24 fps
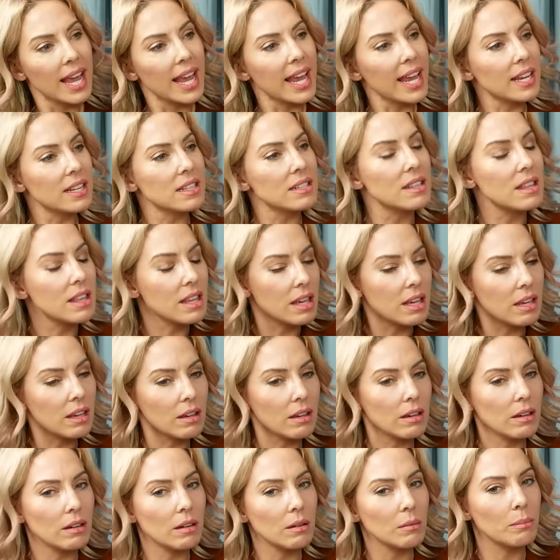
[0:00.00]
Is
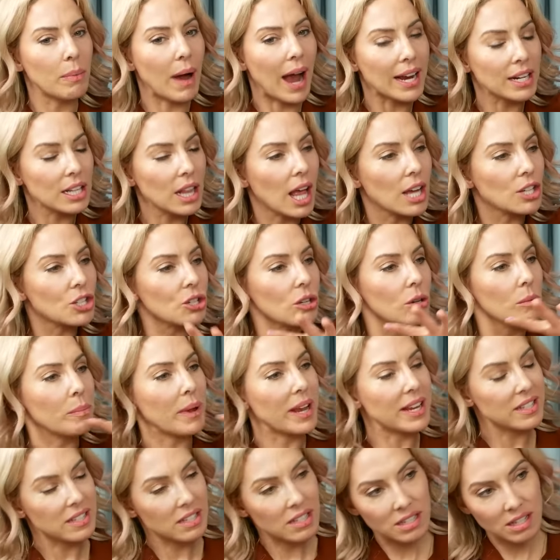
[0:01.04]
the biological
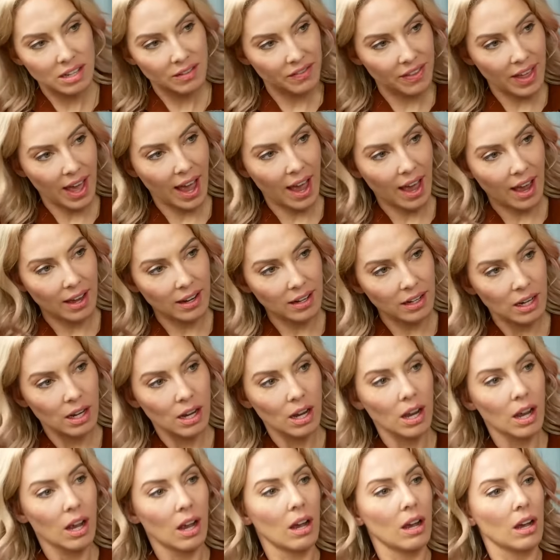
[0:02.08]
basis of that,
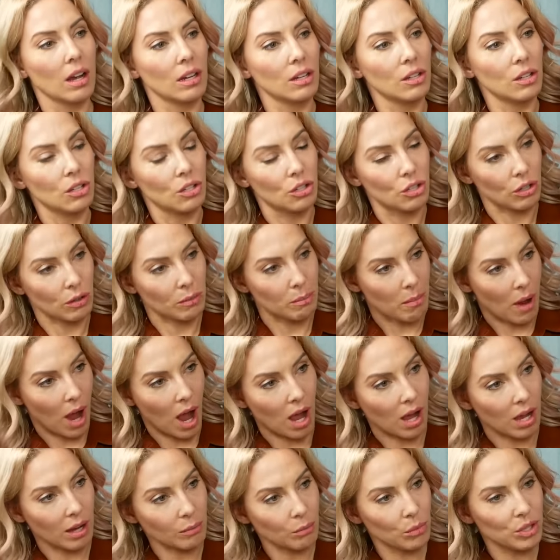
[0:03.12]
your
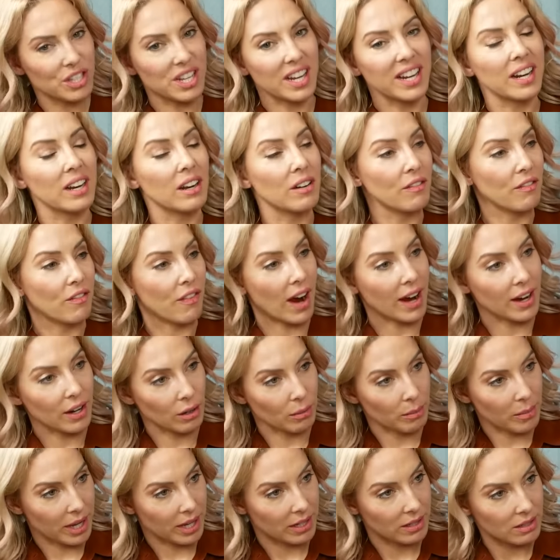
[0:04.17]
mom was in an
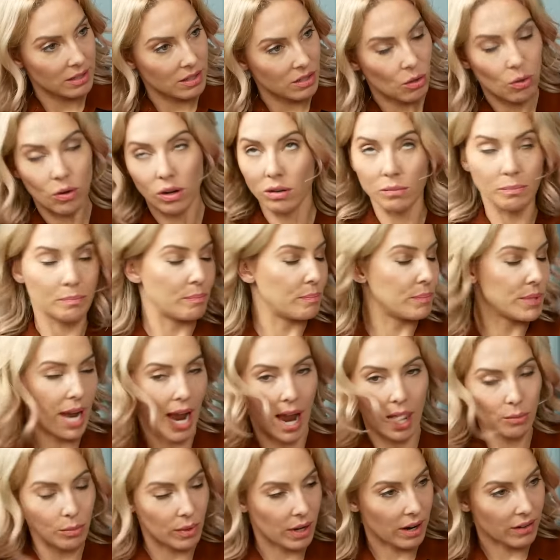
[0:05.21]
environment, or
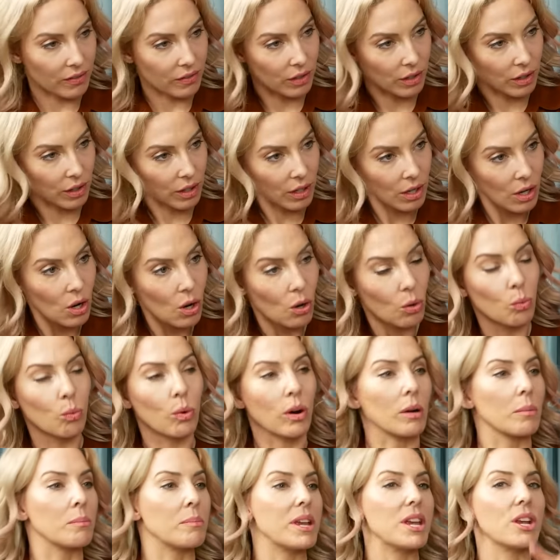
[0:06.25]
dad, whatever,
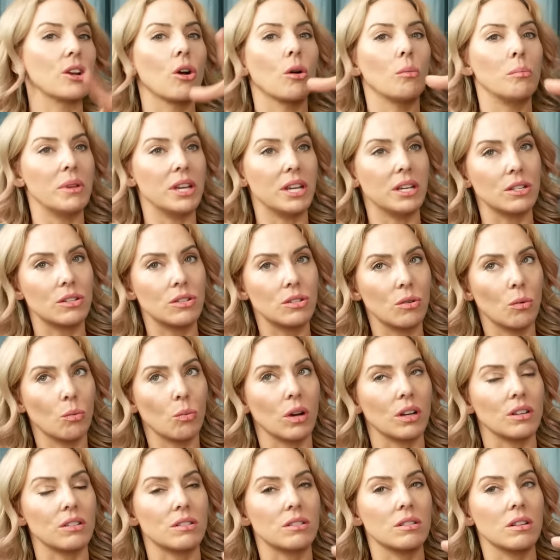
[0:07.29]
where being obese
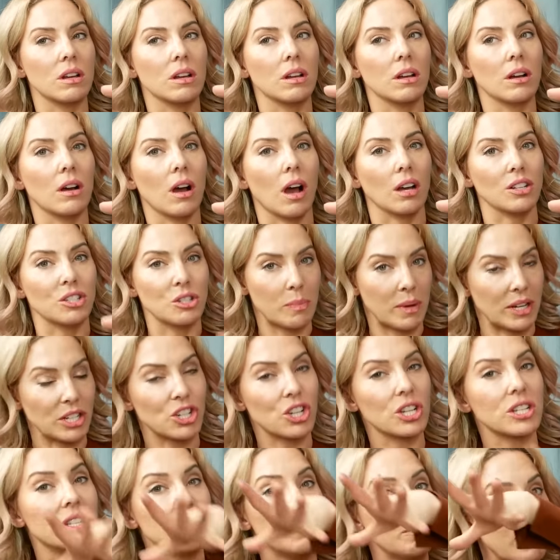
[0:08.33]
was
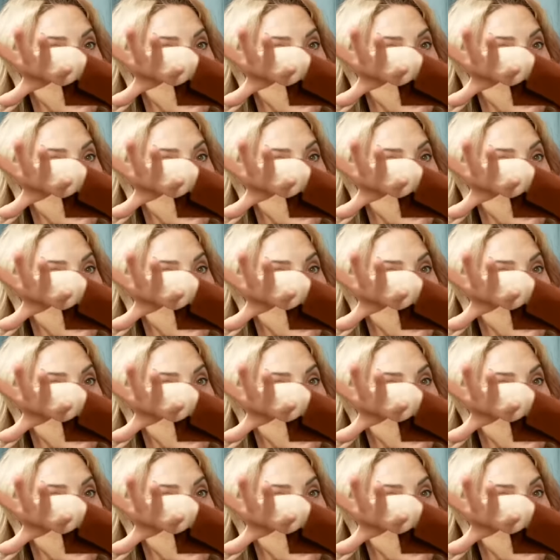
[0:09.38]
auspicious and